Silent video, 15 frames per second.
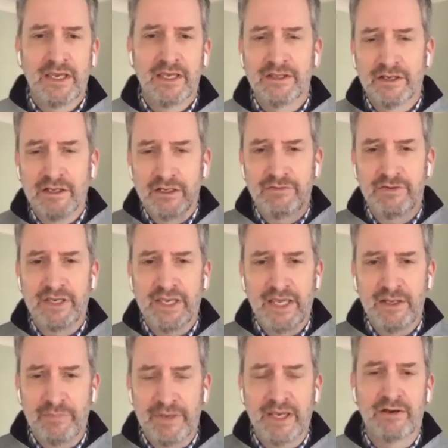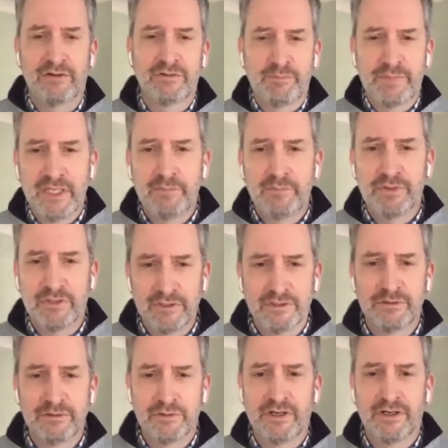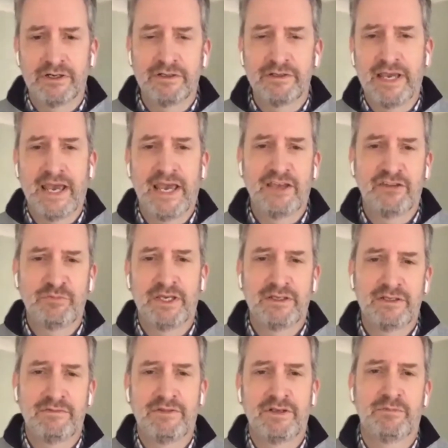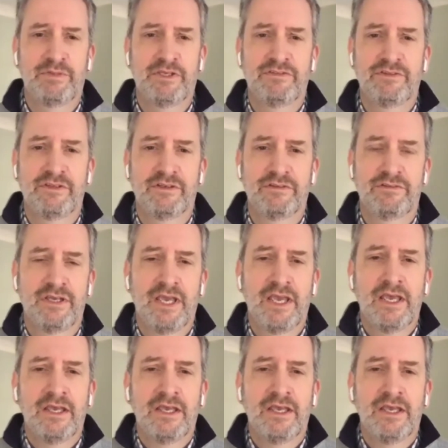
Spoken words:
and they're going to forget about people who are the aspect of their business.